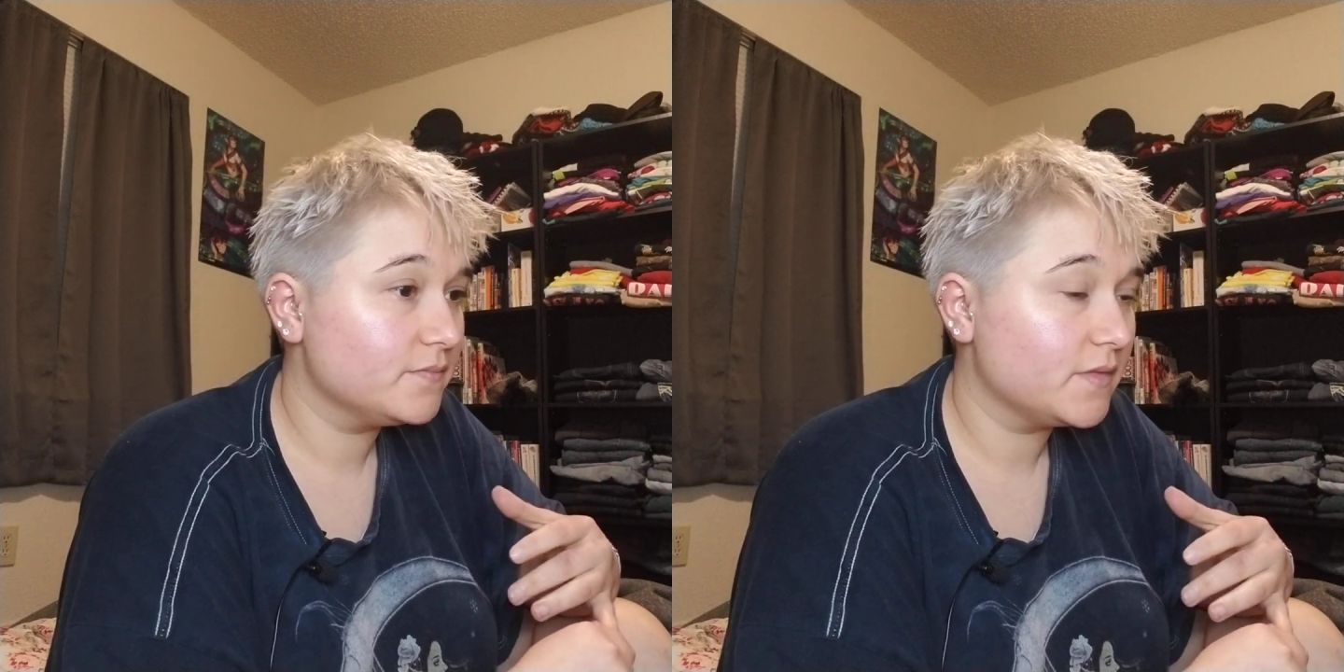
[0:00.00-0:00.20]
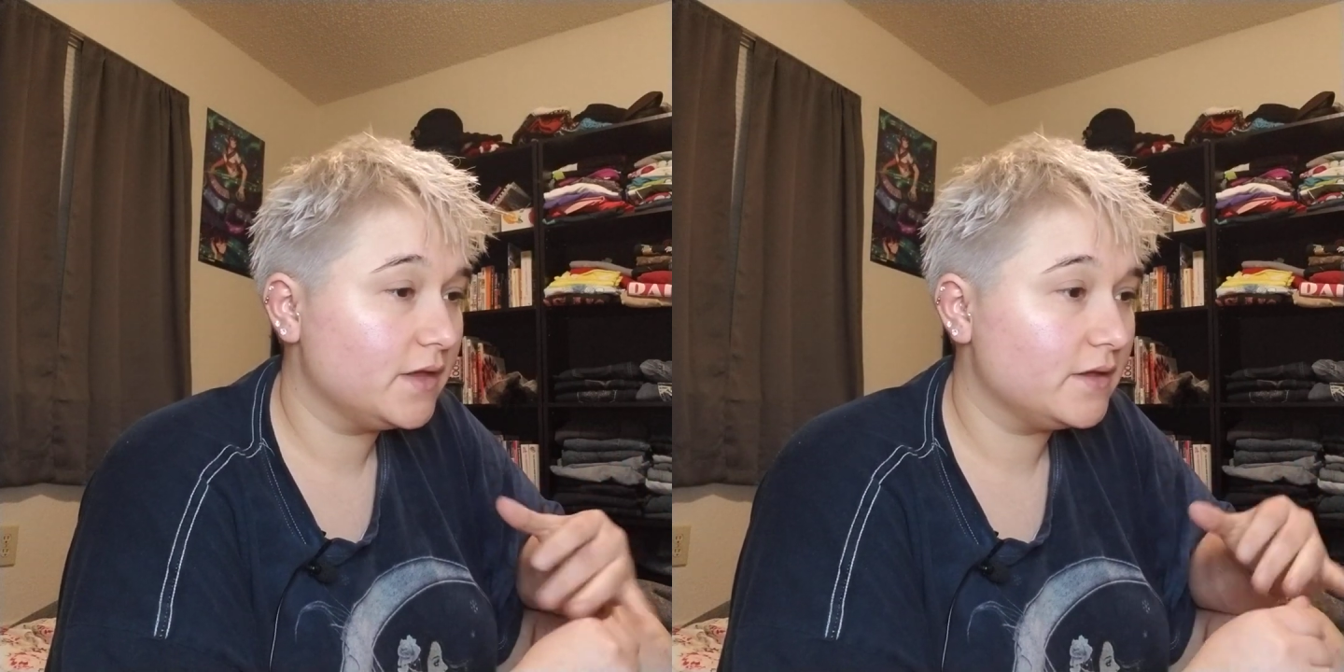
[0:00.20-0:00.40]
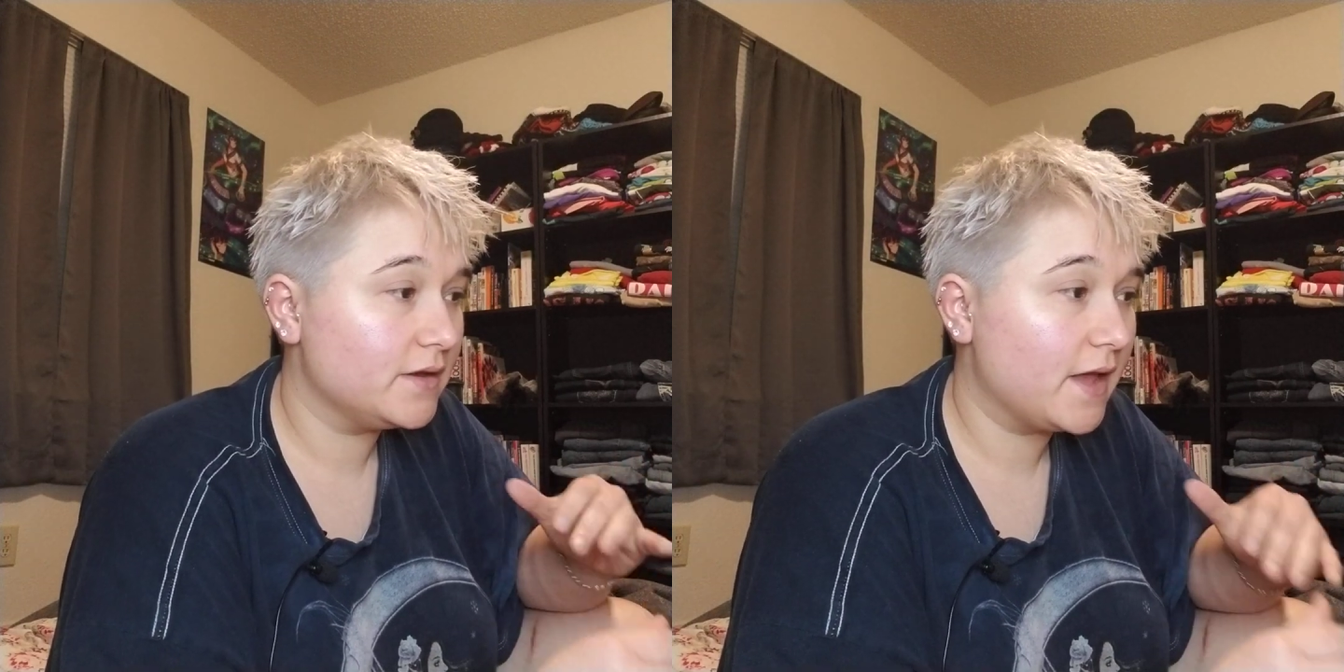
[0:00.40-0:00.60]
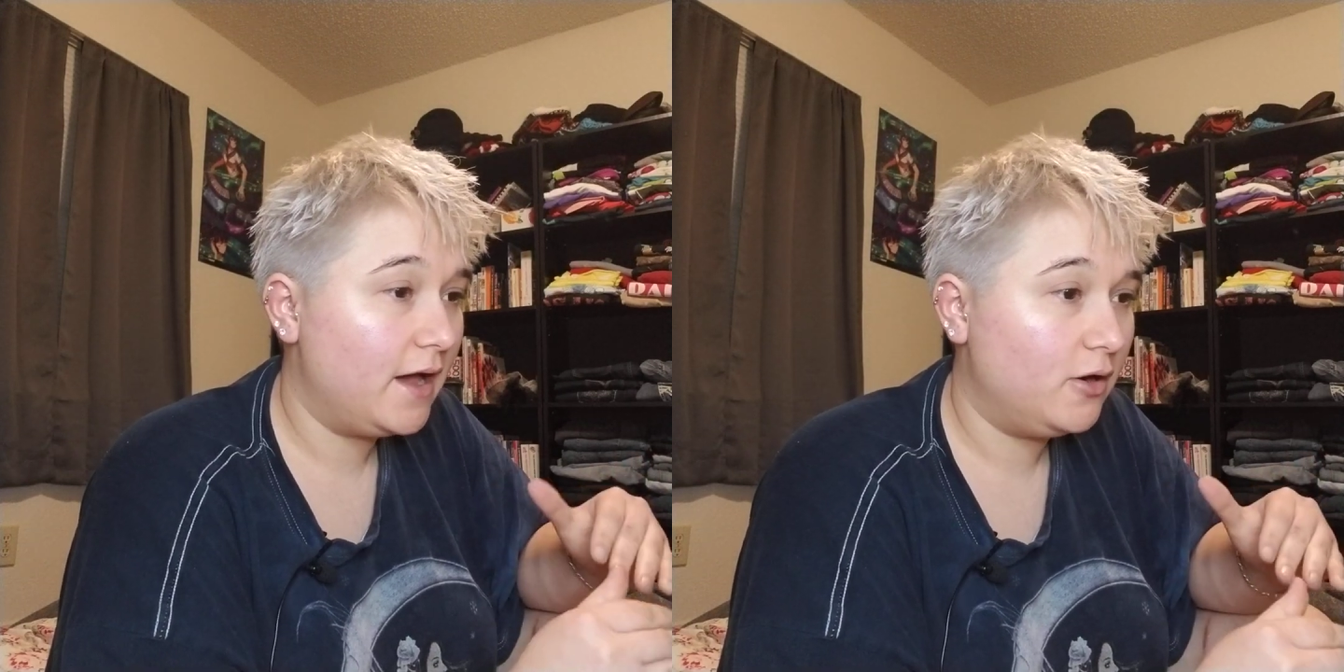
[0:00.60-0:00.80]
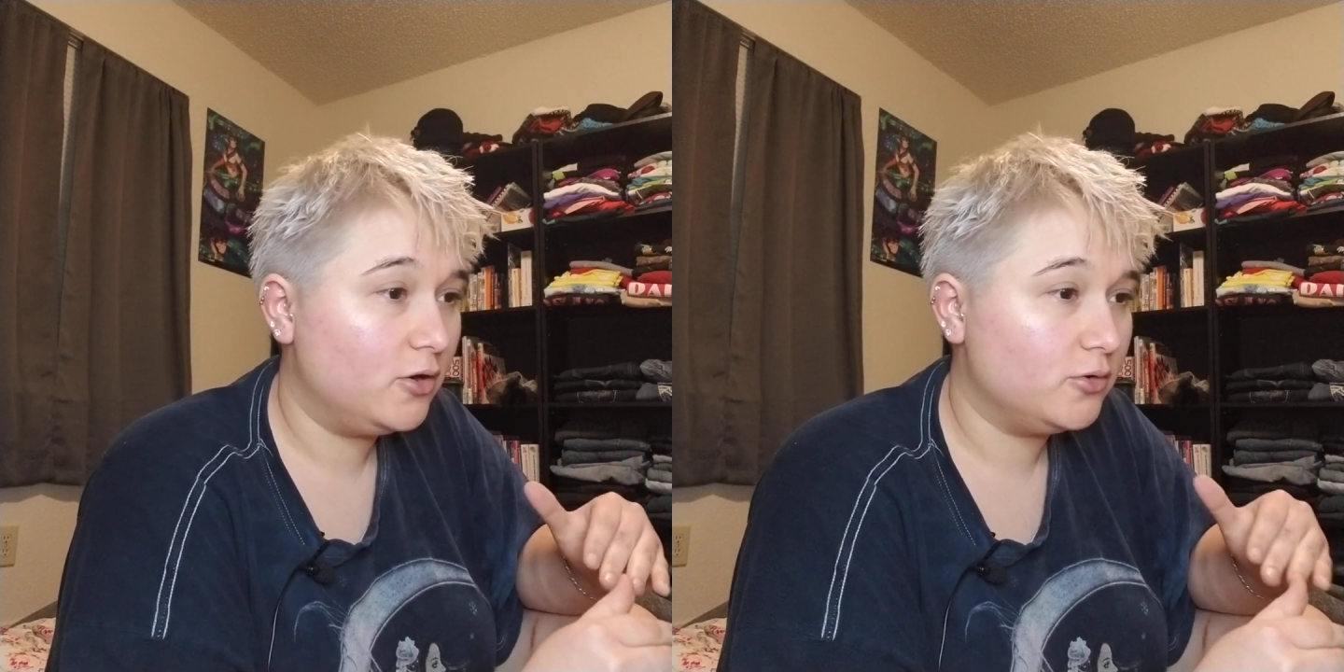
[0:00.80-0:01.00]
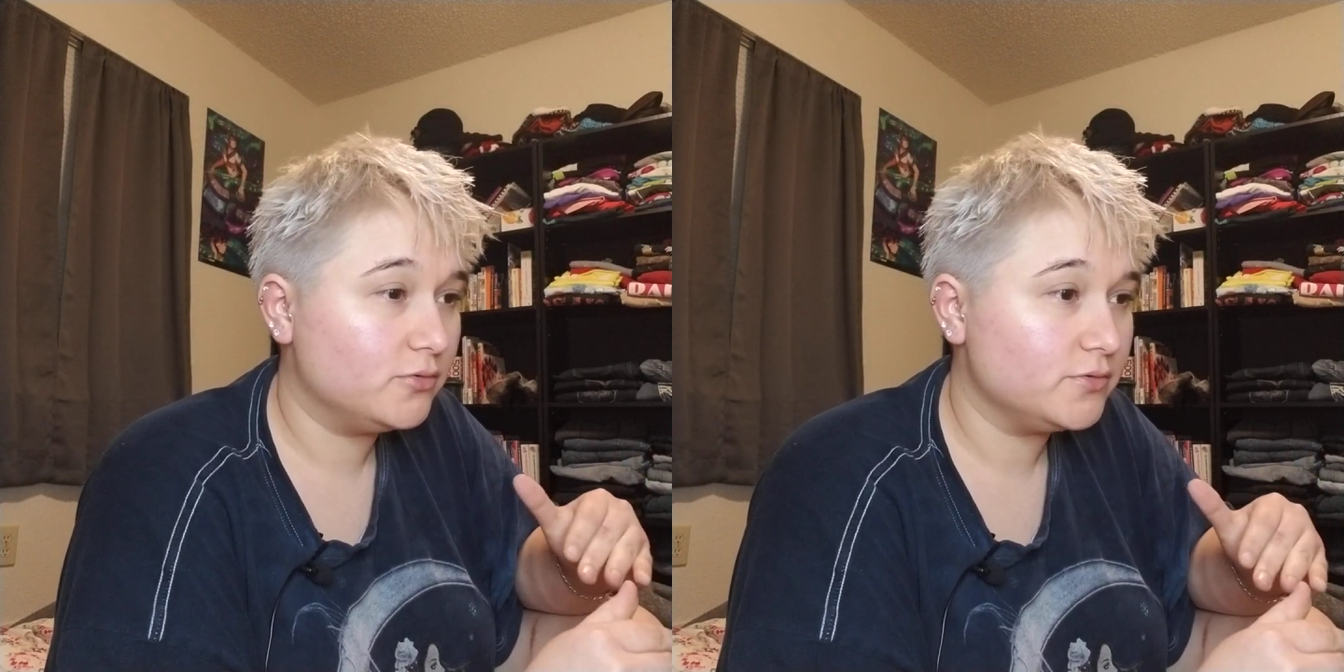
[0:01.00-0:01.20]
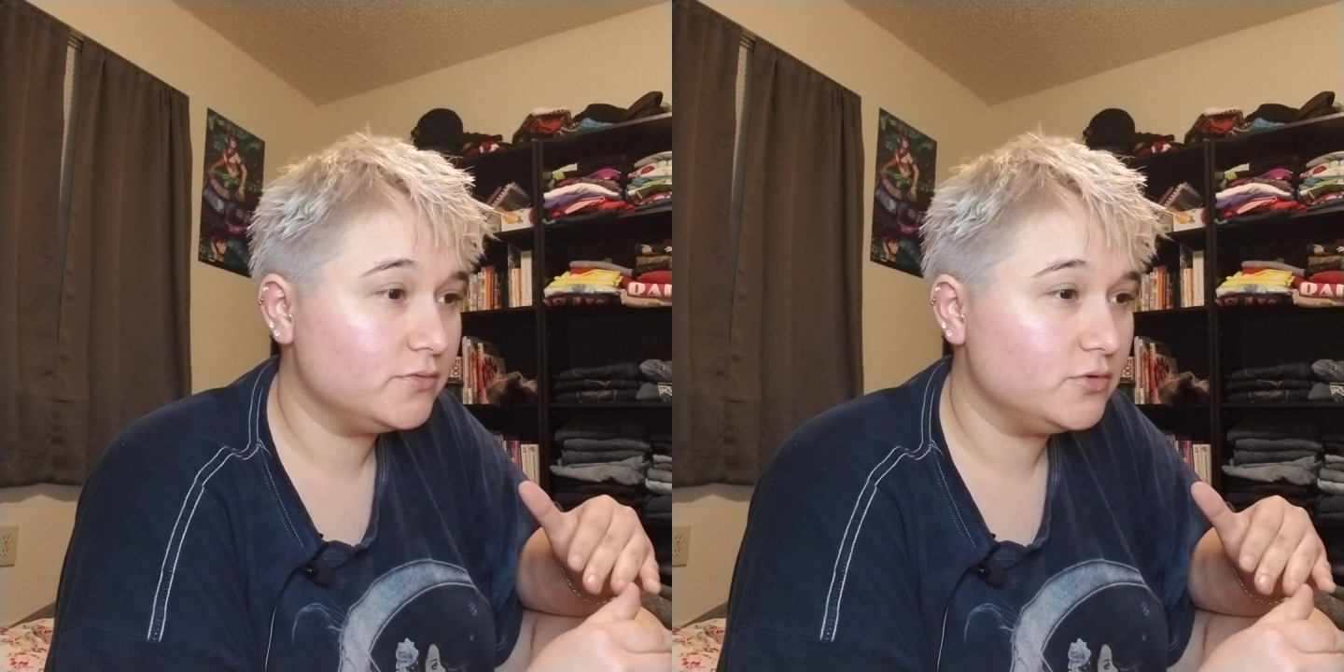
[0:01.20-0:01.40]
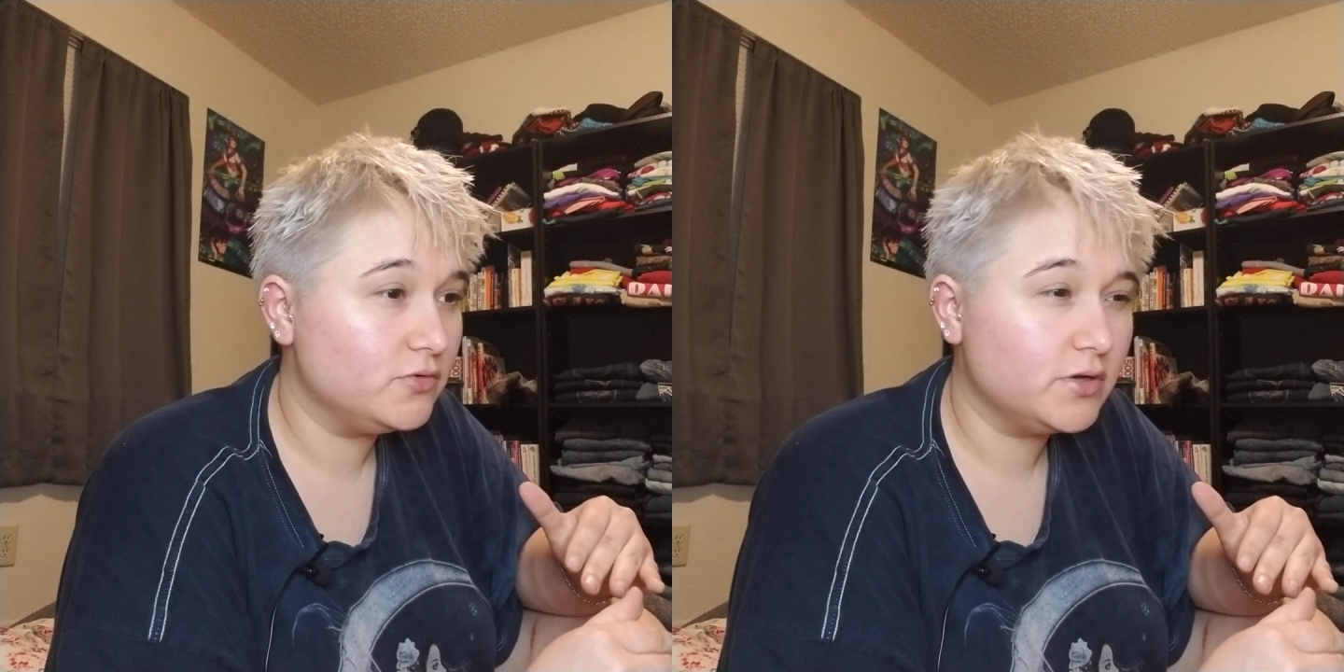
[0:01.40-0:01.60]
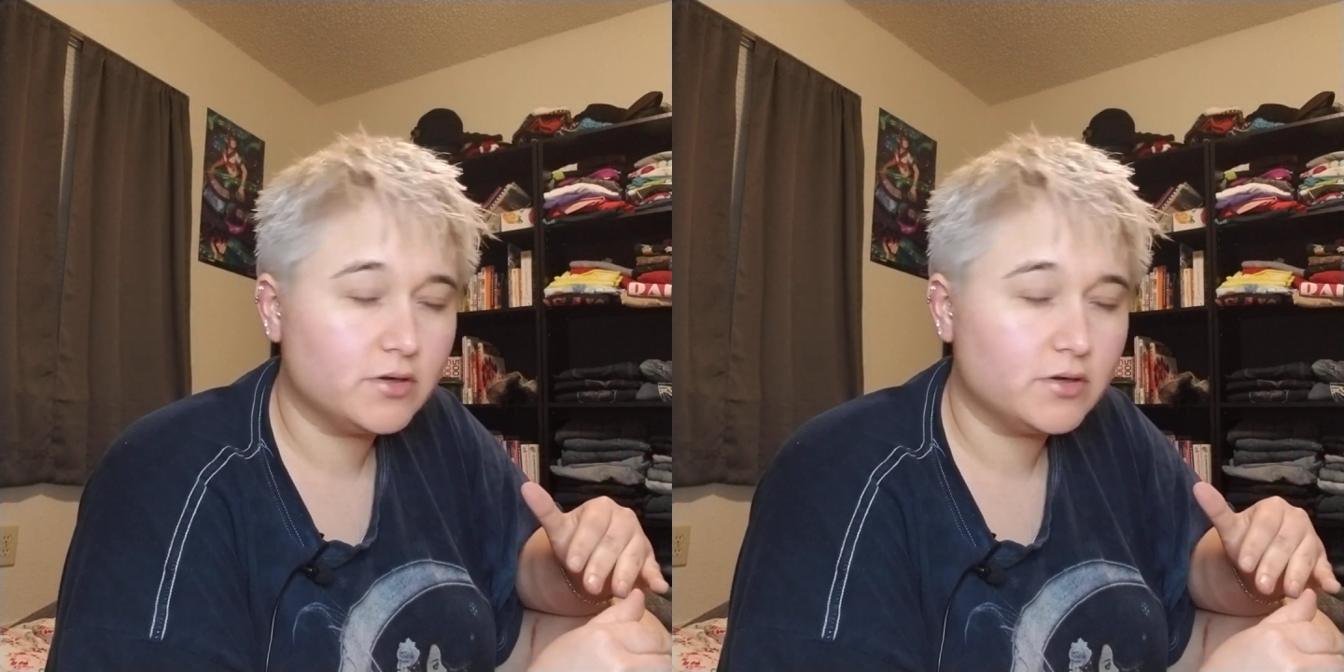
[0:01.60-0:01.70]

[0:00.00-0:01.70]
and how you can